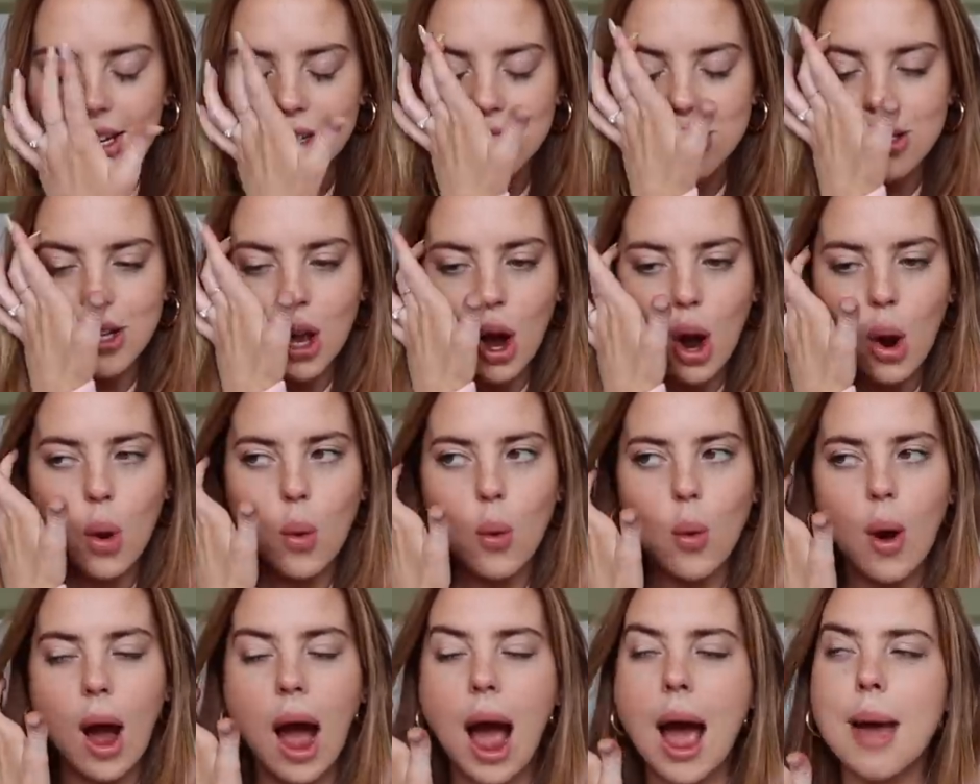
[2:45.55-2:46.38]

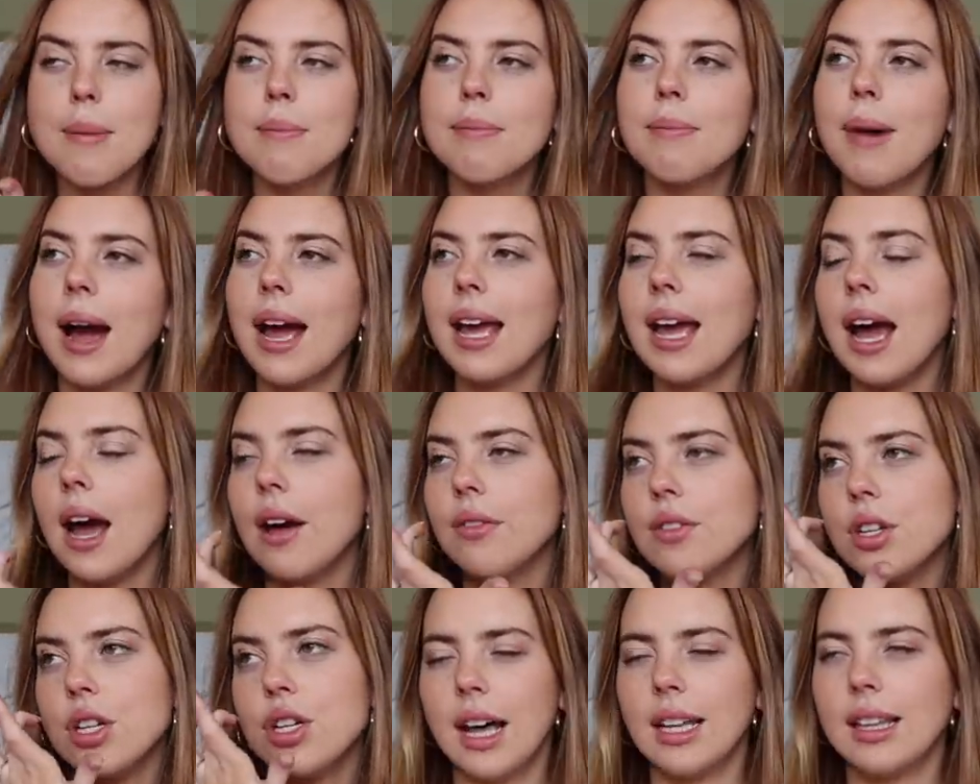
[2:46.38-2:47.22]
So I might
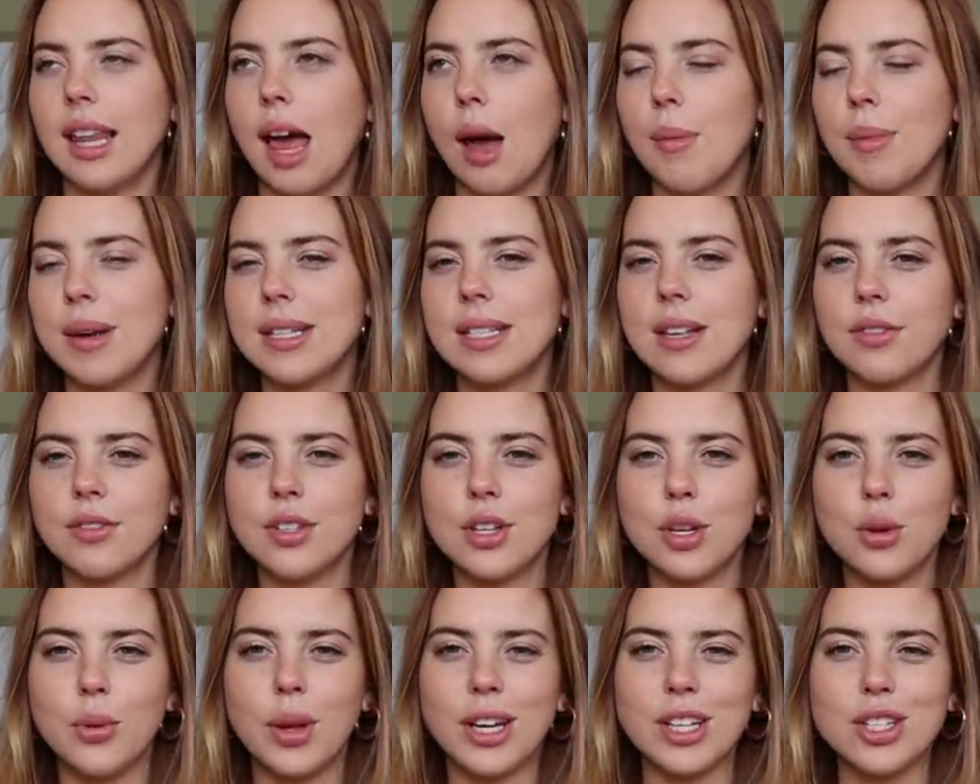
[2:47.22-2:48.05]
have to allow myself
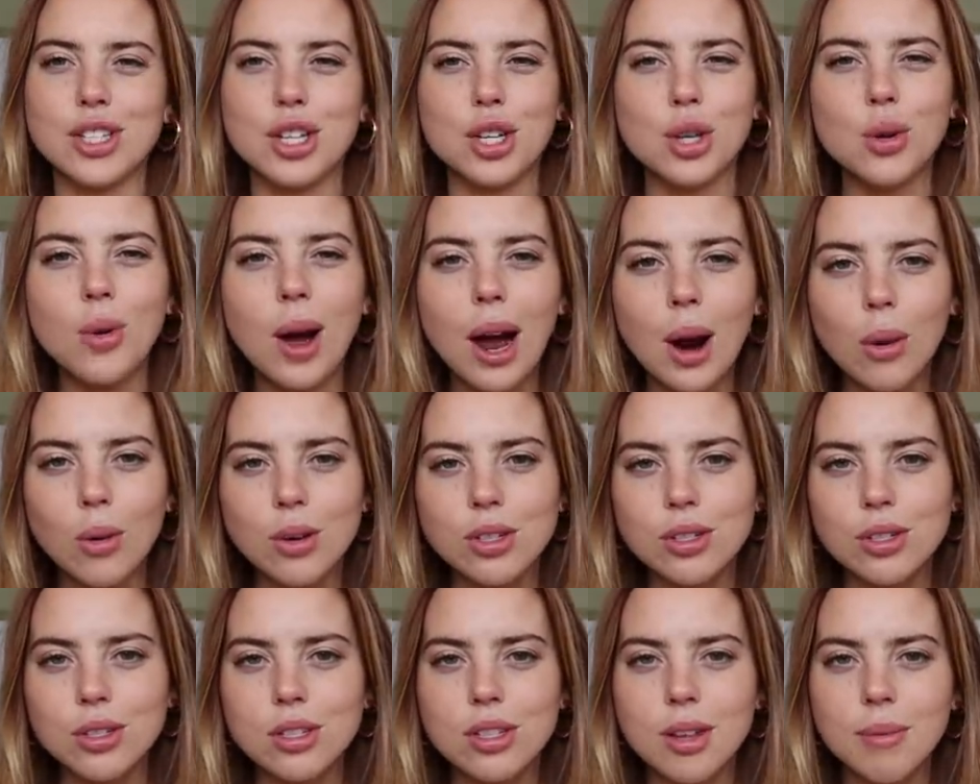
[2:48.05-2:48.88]
to do like two
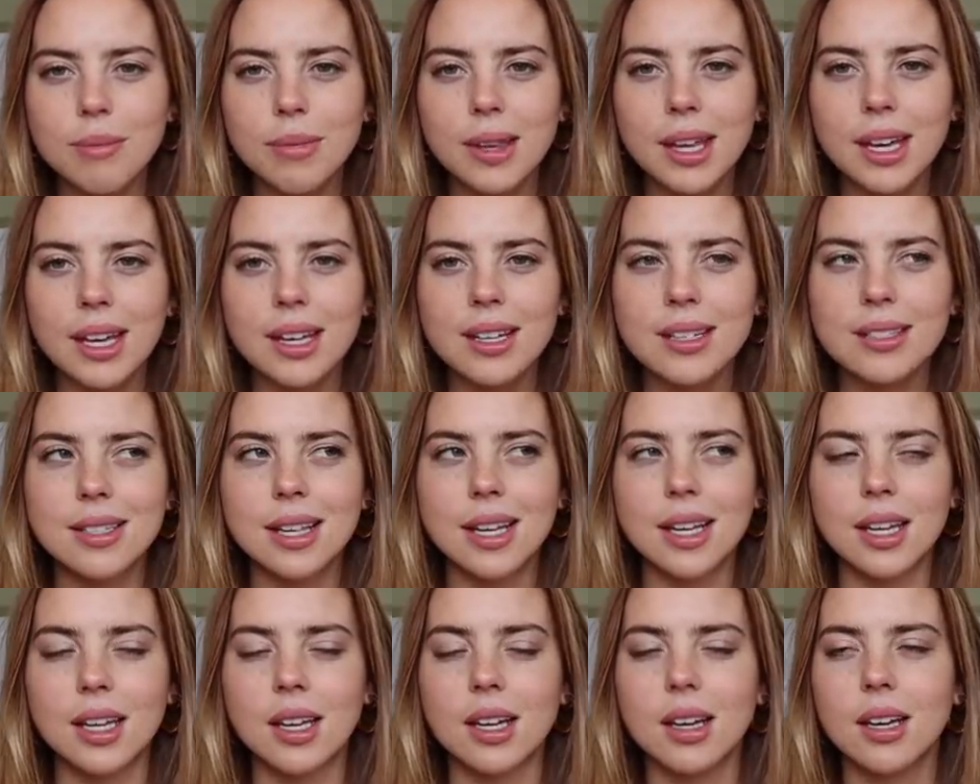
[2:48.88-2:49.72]
hours or something because,
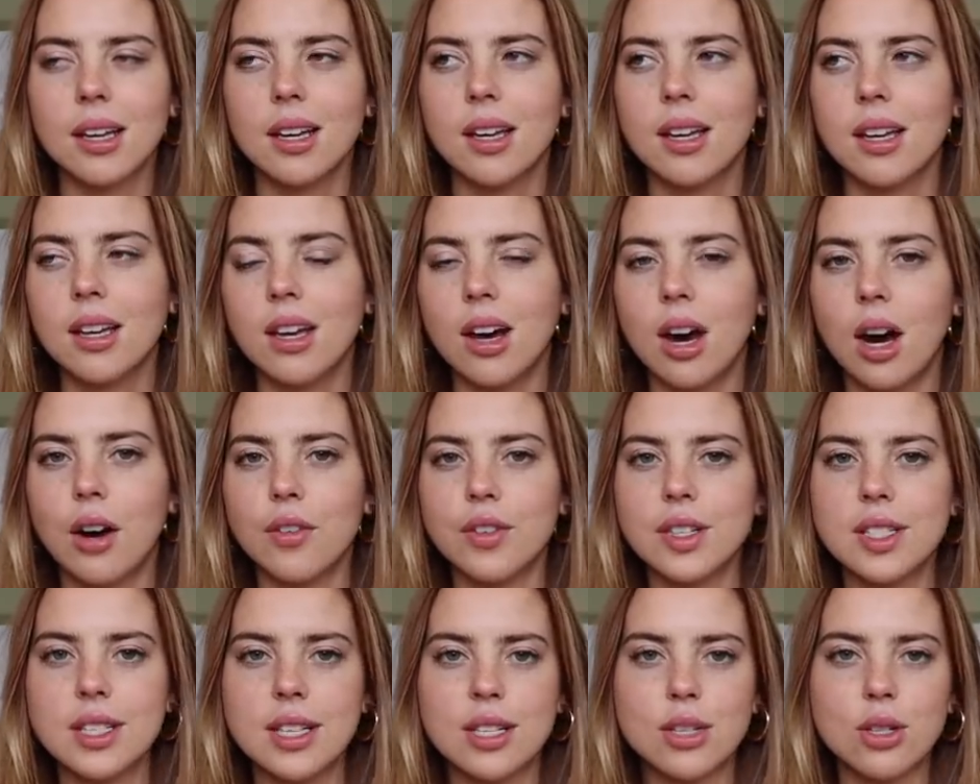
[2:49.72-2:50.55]
like,
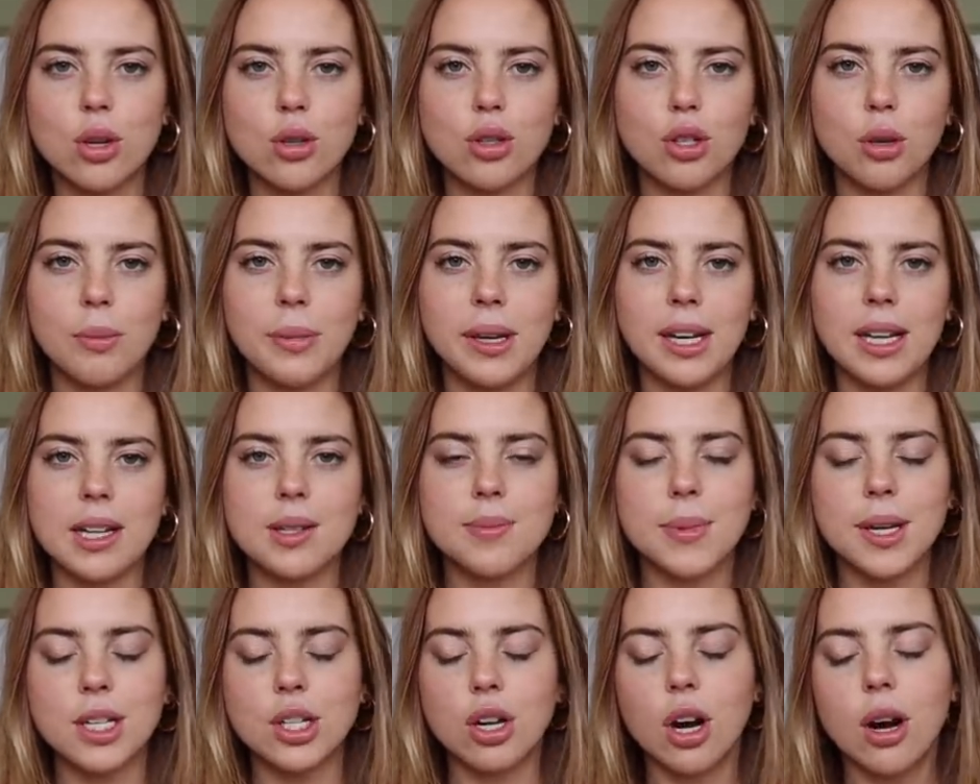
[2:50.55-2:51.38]
obviously social media is
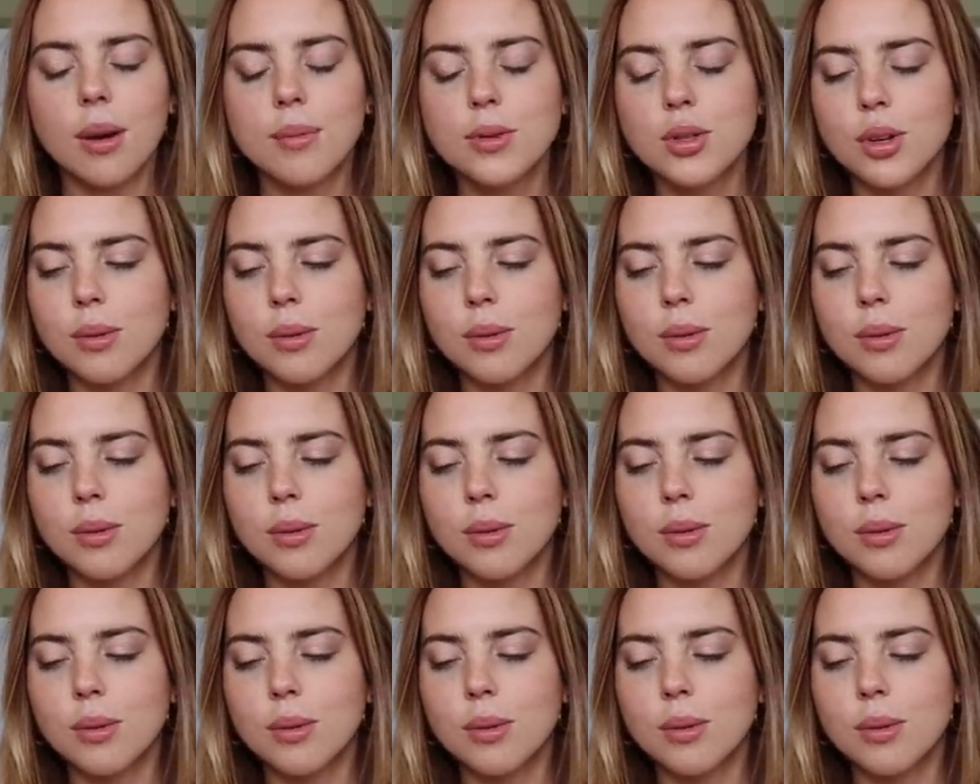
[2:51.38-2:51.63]
my job.